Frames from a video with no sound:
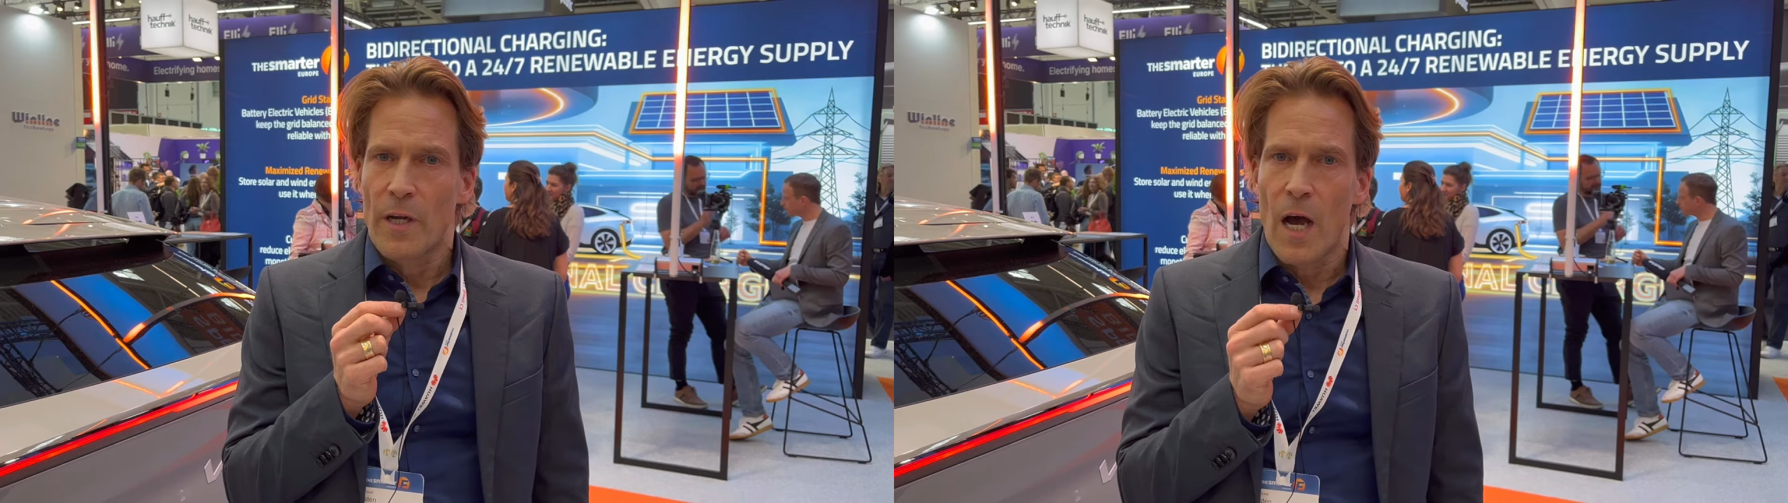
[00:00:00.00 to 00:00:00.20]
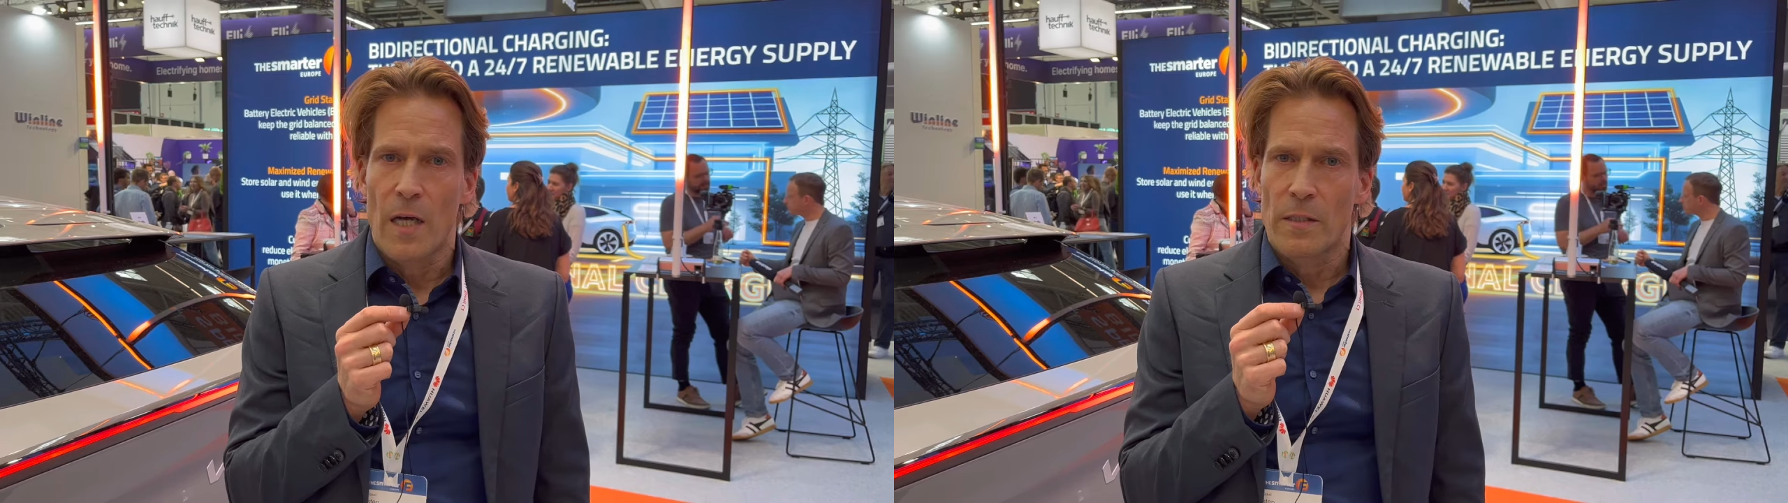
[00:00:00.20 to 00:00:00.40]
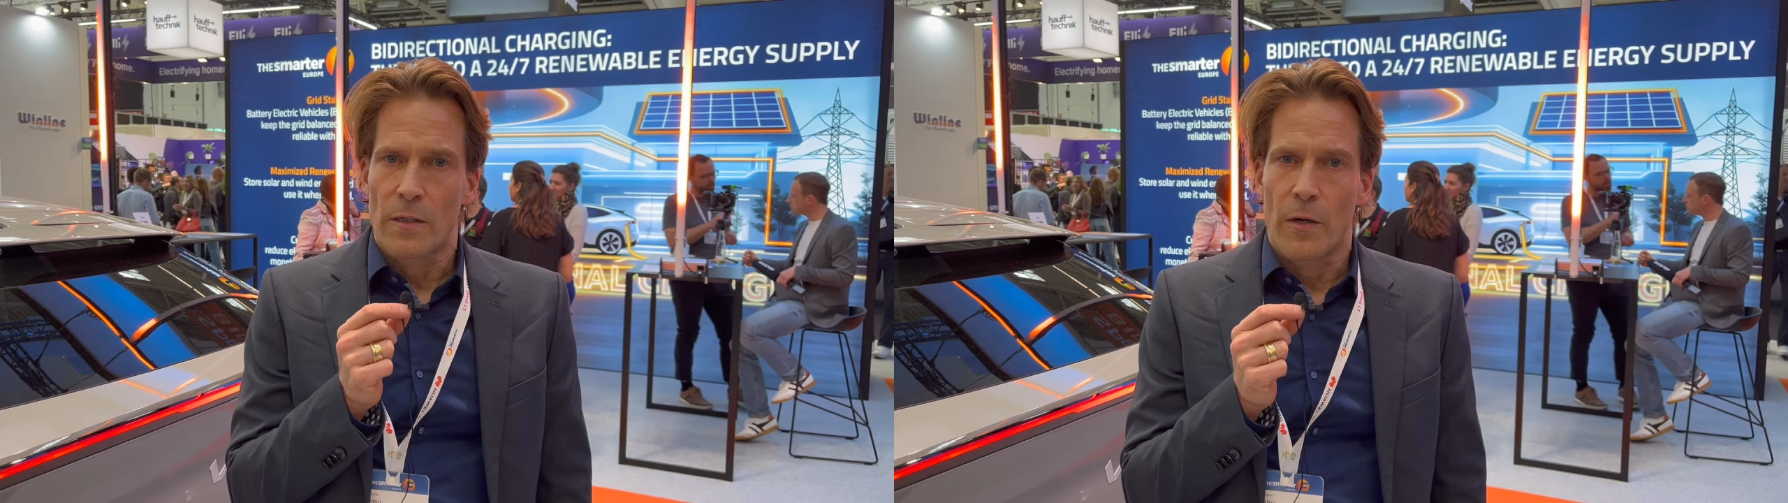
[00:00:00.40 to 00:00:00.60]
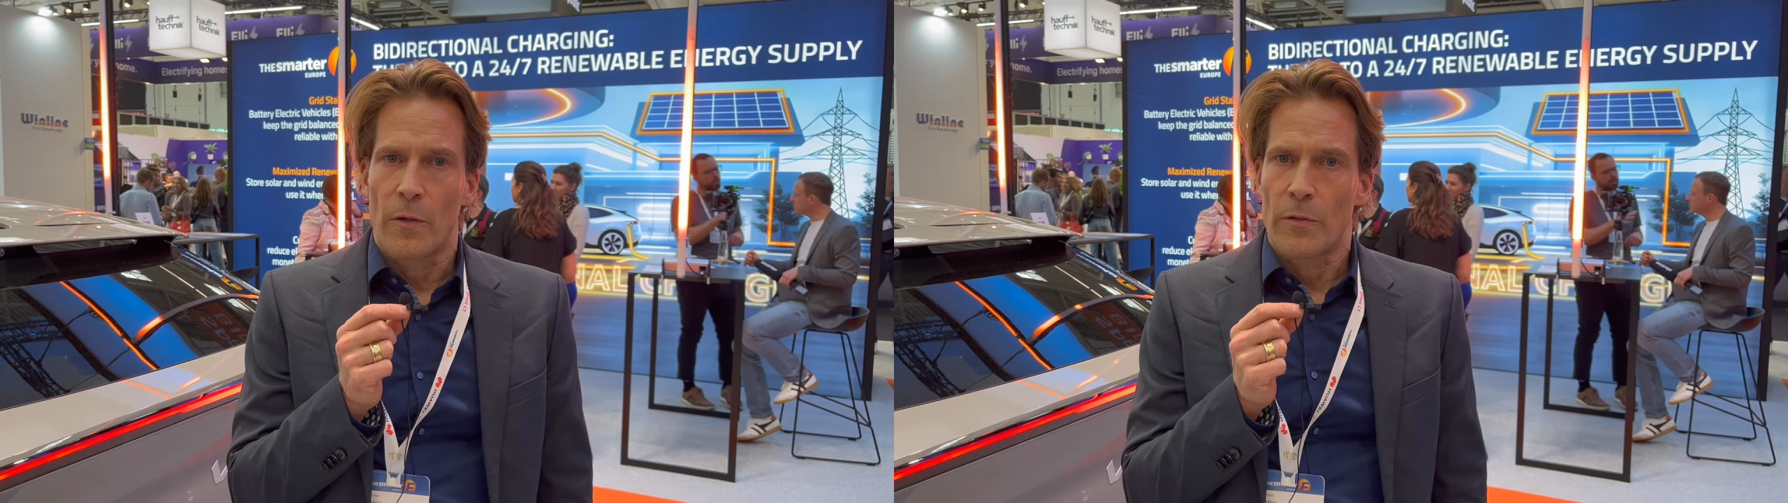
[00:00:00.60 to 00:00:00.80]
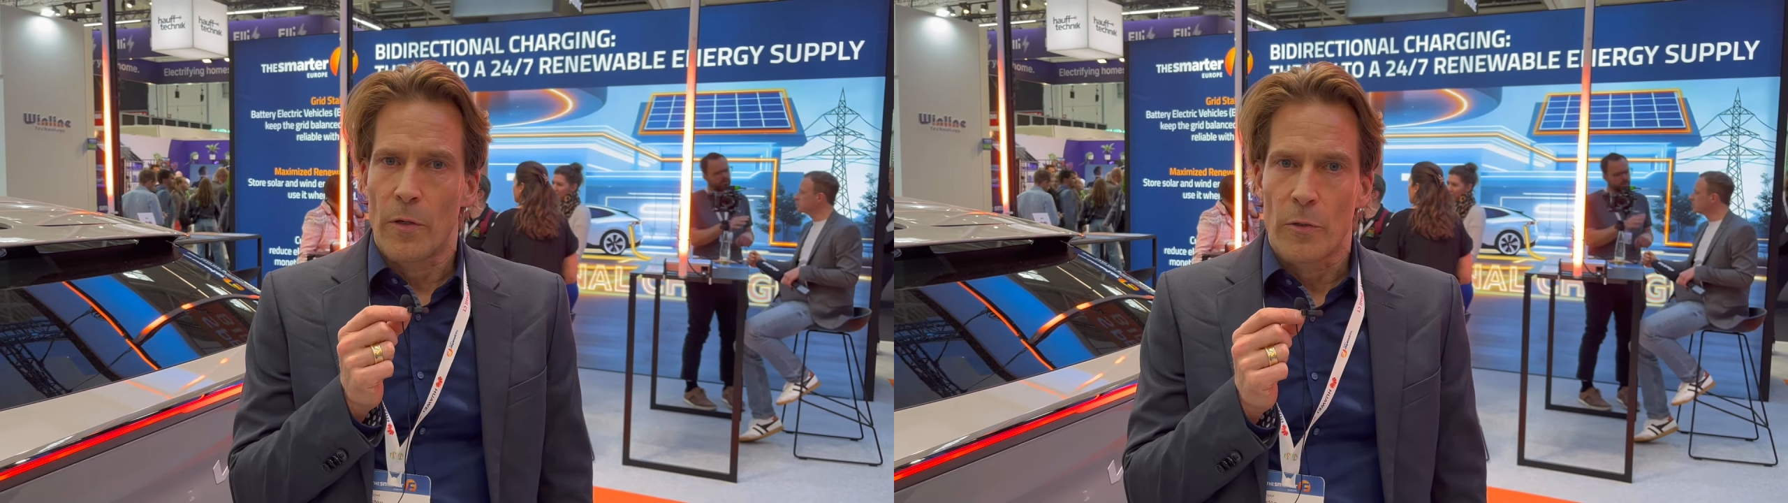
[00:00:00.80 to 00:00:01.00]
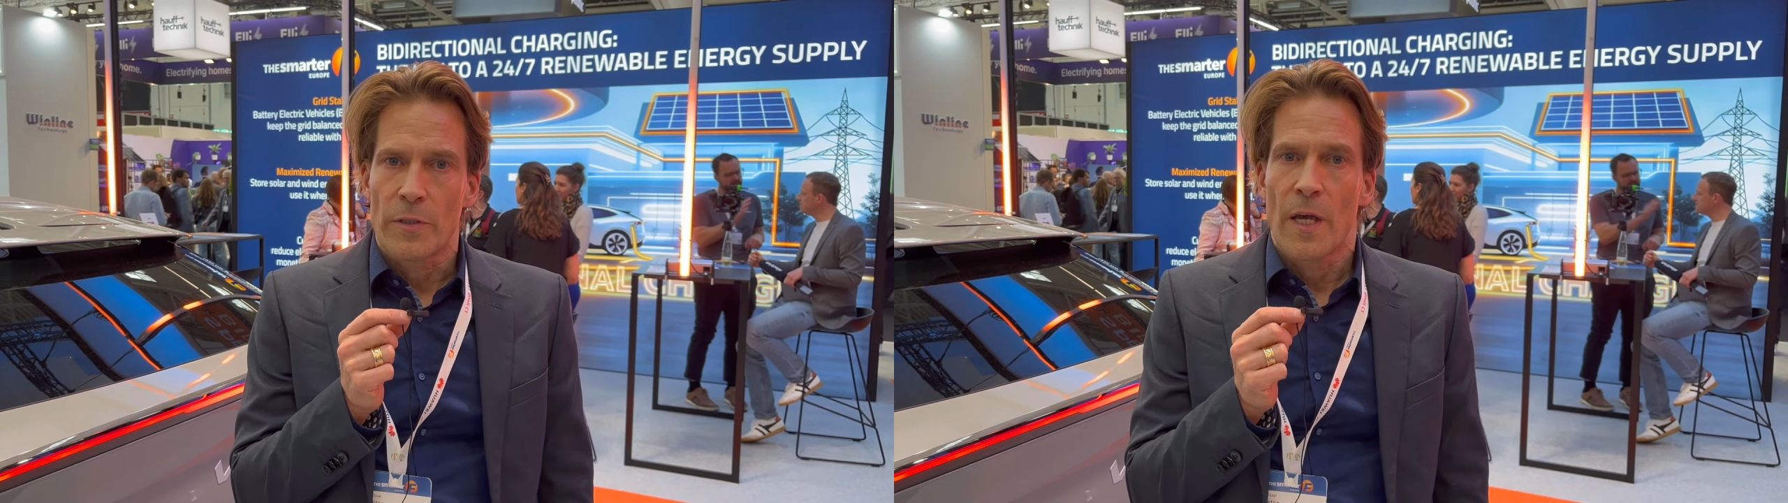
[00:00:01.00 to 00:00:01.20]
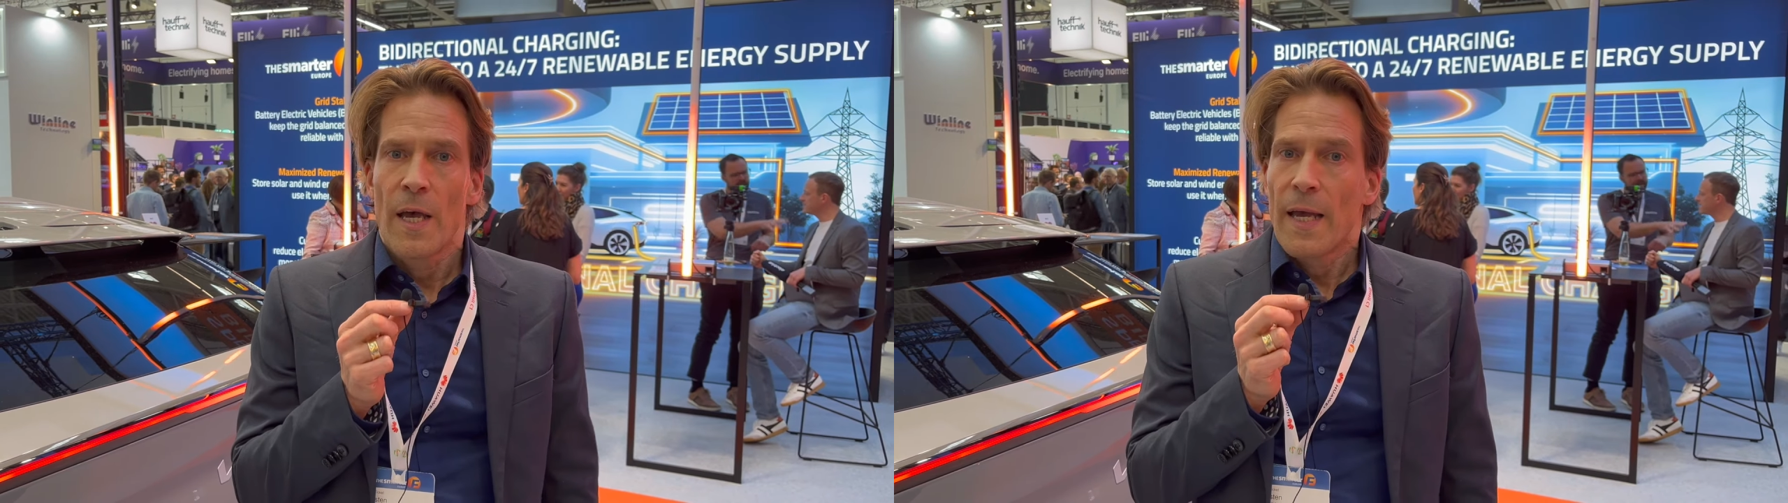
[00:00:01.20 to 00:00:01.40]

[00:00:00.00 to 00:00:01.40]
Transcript: cars on our roads